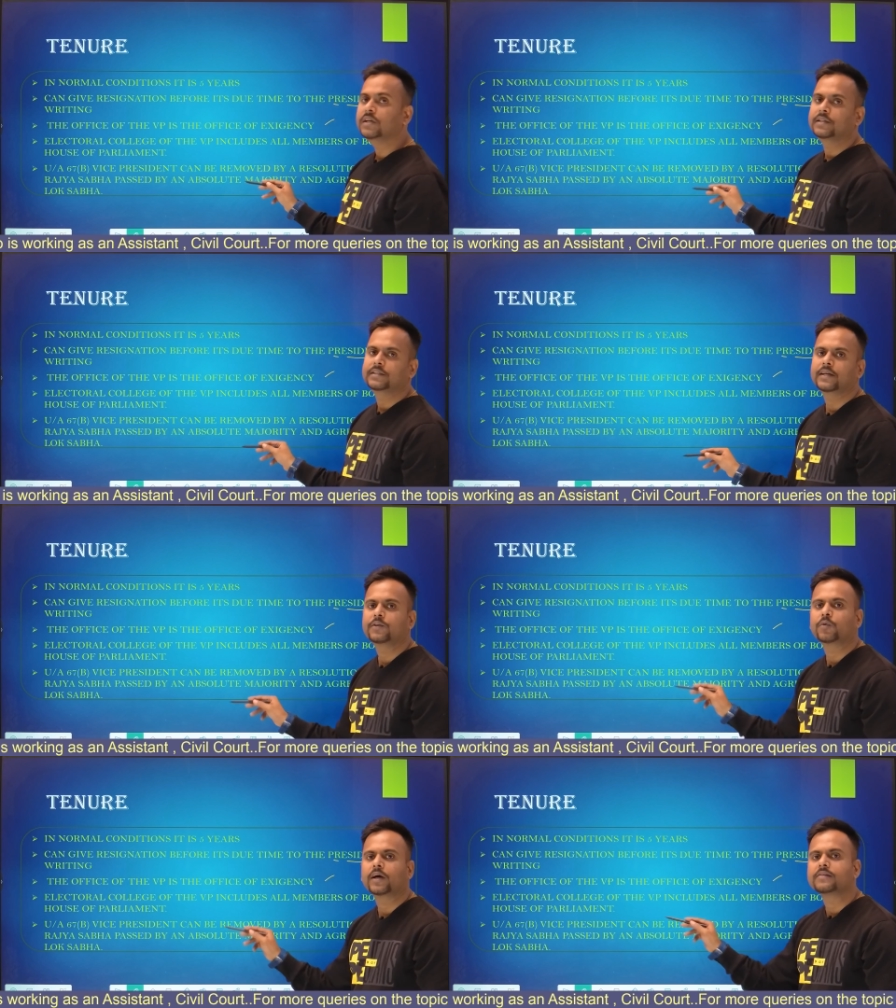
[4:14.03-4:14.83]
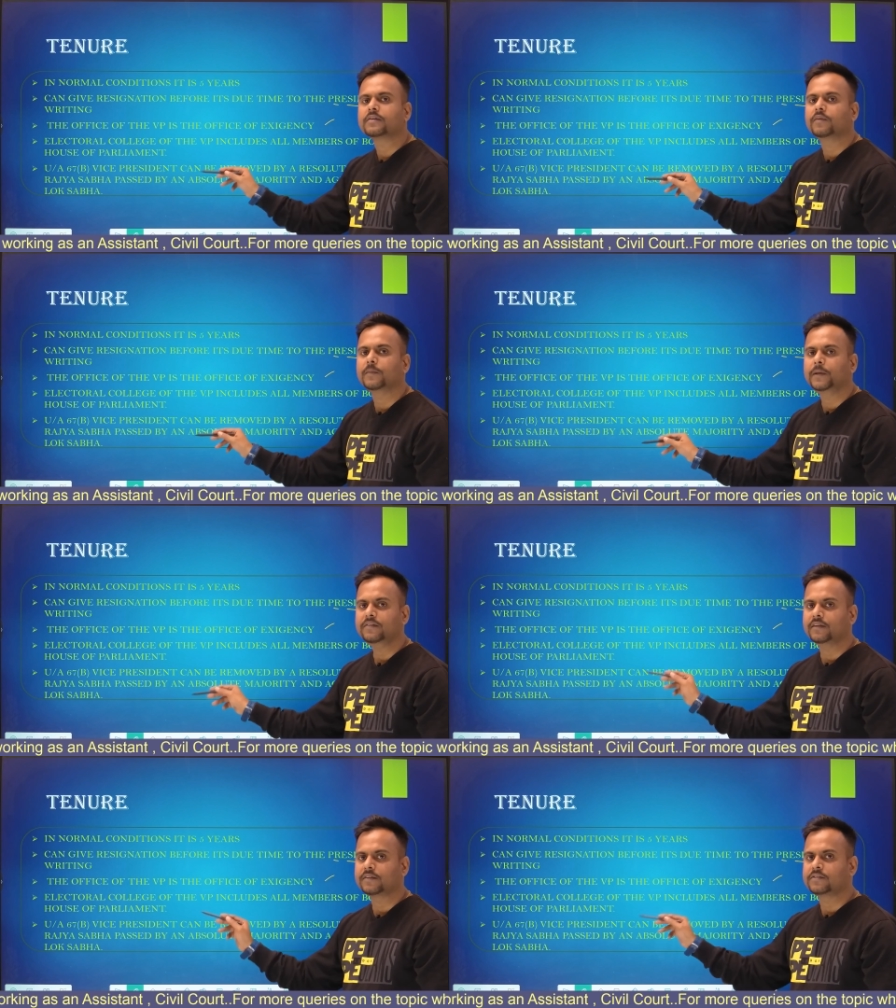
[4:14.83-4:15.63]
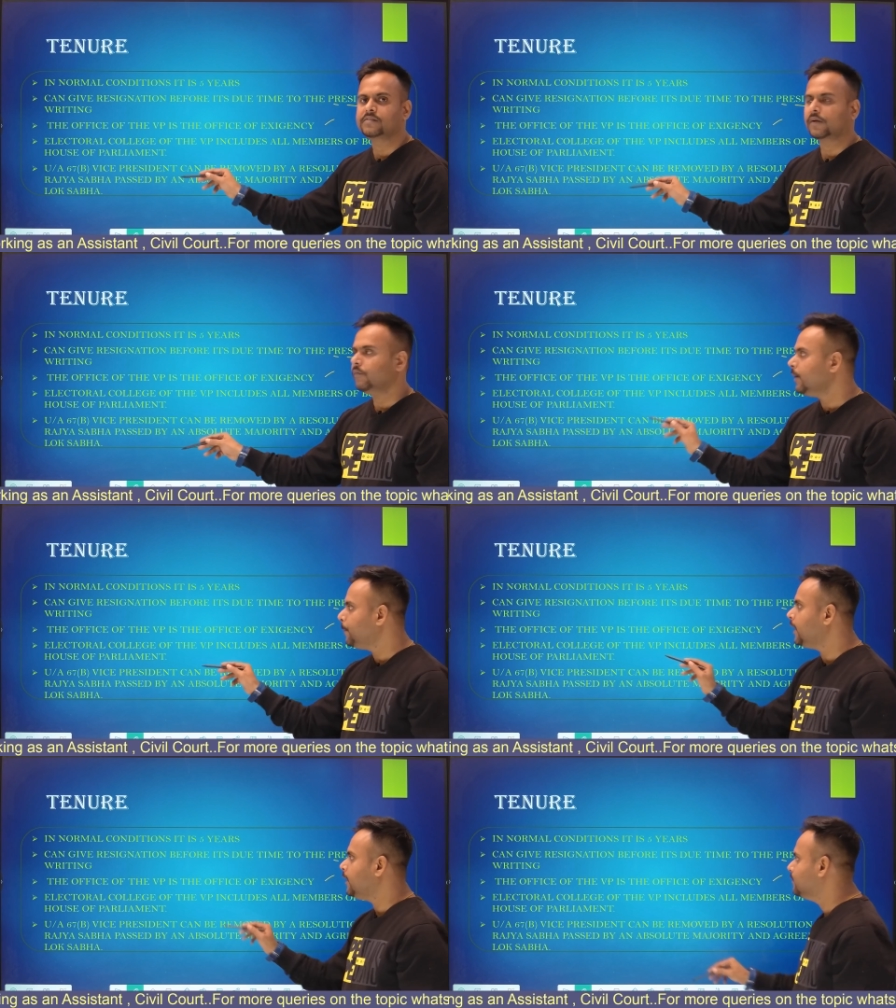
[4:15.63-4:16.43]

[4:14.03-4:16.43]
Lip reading: then your answer will be 67B.